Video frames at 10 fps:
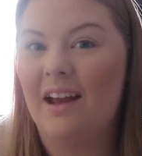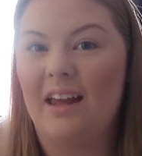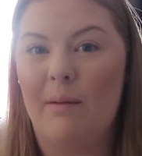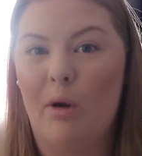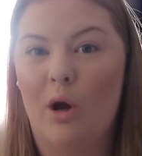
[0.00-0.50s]
I
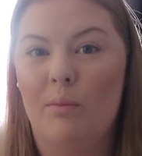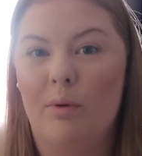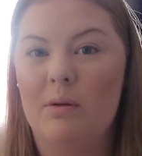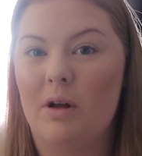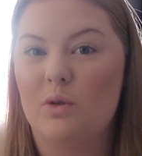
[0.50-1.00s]
came home,
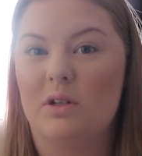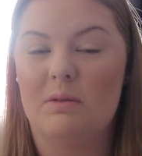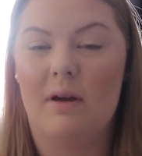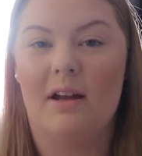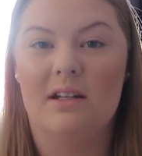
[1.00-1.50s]
pretty much went
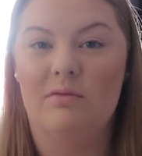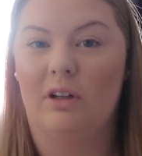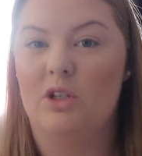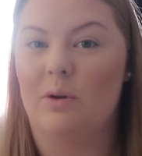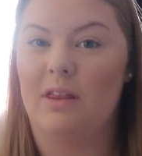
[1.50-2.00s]
to bed, didn't
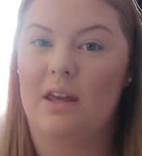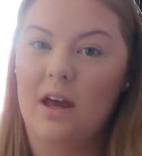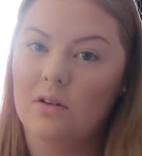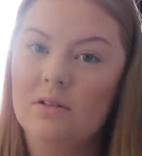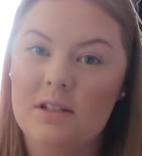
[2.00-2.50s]
really do anything
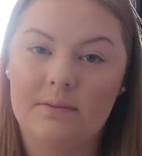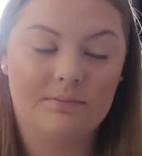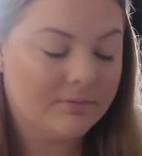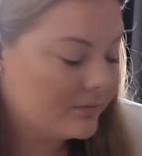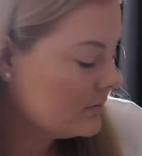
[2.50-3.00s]
else.
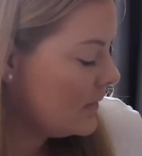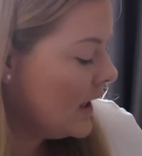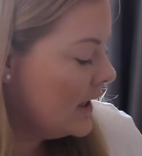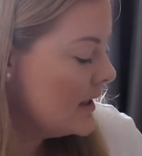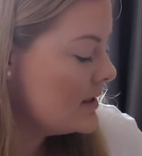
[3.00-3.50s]

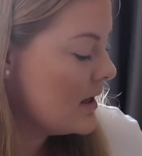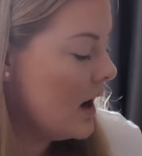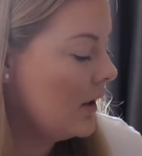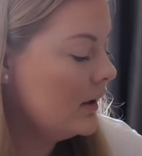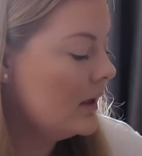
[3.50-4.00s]
It is
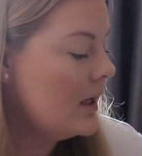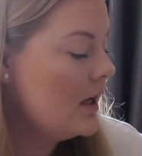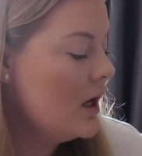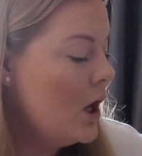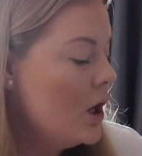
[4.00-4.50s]

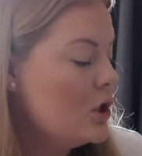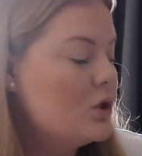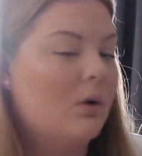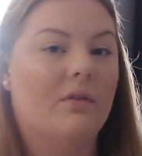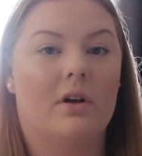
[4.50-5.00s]
currently
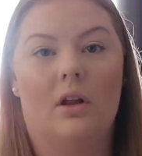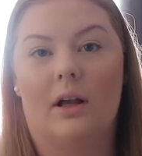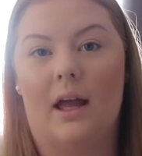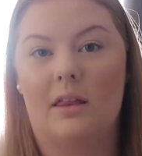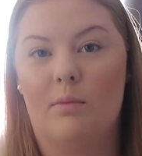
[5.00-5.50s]
12
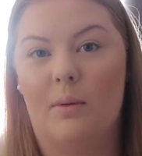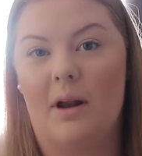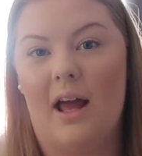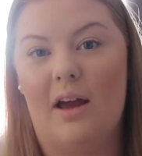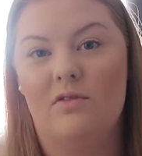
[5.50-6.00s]
o'clock at the
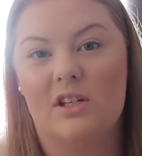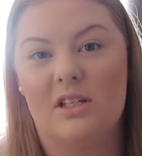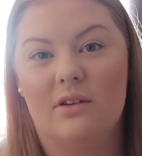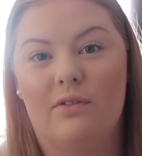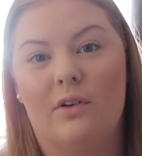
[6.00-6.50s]
moment. I have
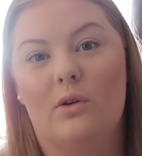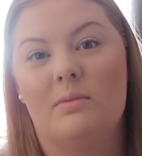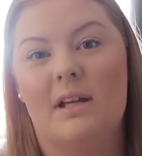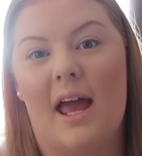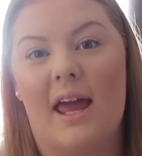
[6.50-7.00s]
just
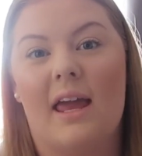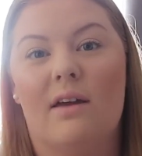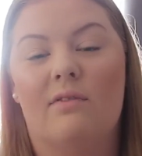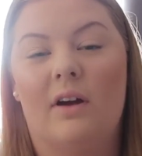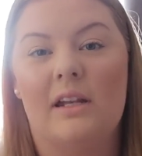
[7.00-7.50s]
filmed
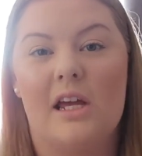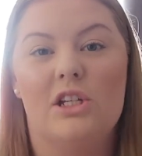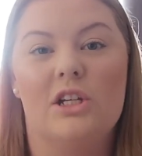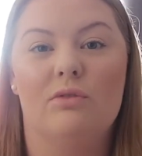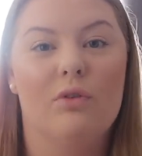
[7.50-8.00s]
a
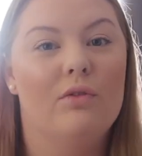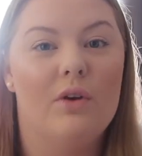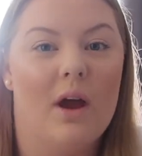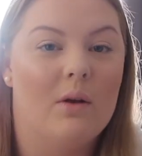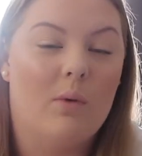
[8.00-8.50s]
foundation
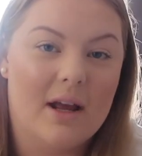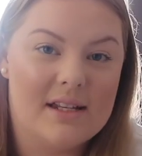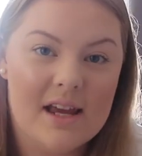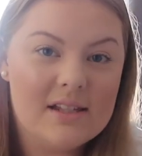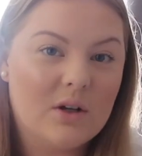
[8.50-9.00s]
review and wear
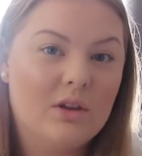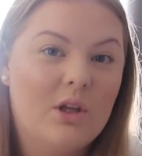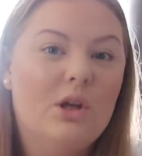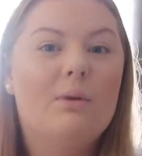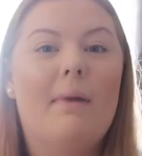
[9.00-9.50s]
test on the
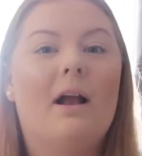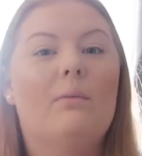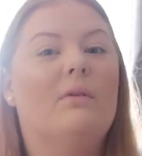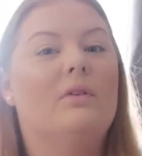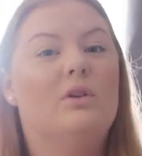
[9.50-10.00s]
new
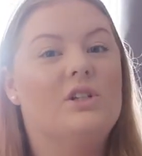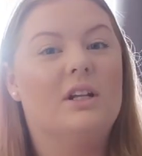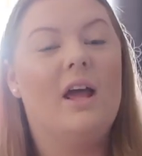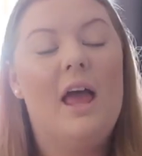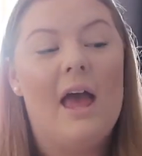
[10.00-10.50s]
Makeup
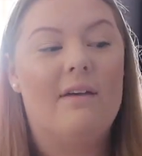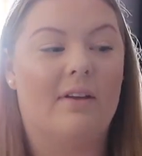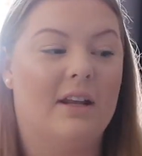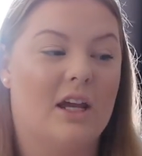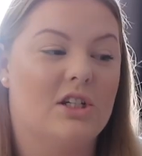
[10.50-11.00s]
Revolution
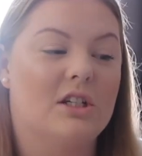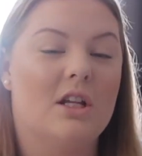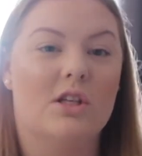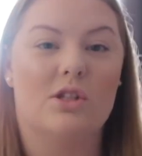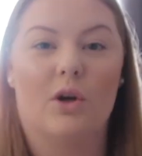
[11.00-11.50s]
foundation,
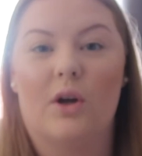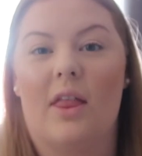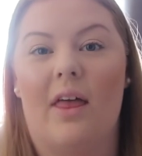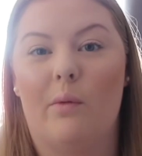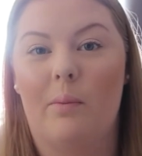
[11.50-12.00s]
so
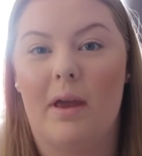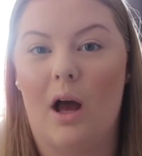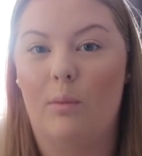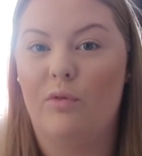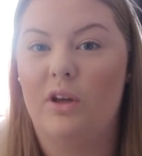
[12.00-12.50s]
that will be
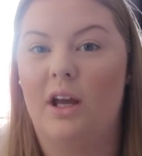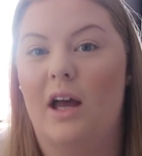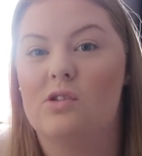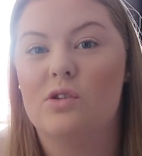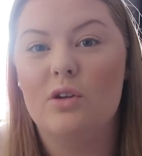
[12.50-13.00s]
up for you
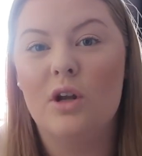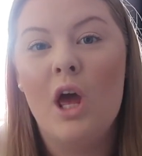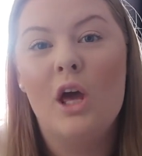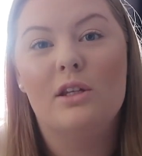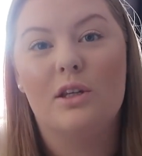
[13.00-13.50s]
guys soon,
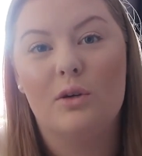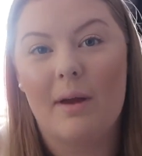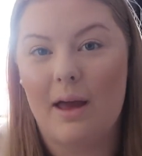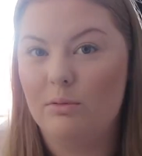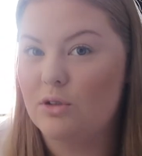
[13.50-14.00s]
so you'll
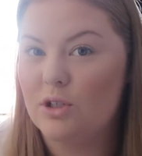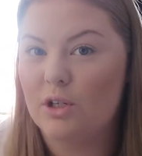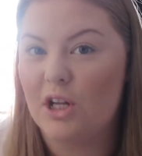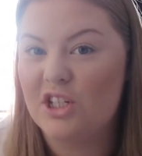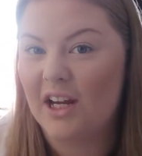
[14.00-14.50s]
be able
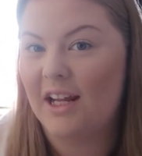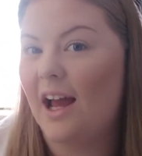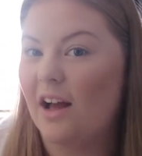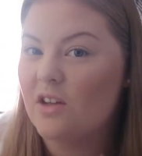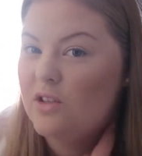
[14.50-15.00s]
to check it
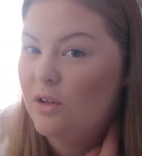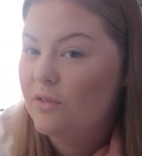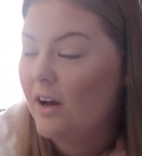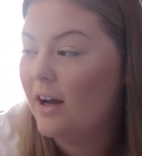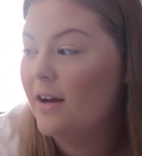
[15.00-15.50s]
out. So
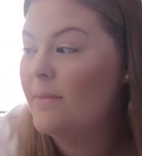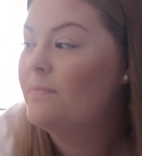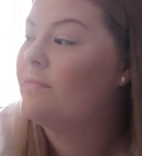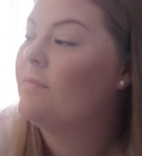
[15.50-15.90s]
far,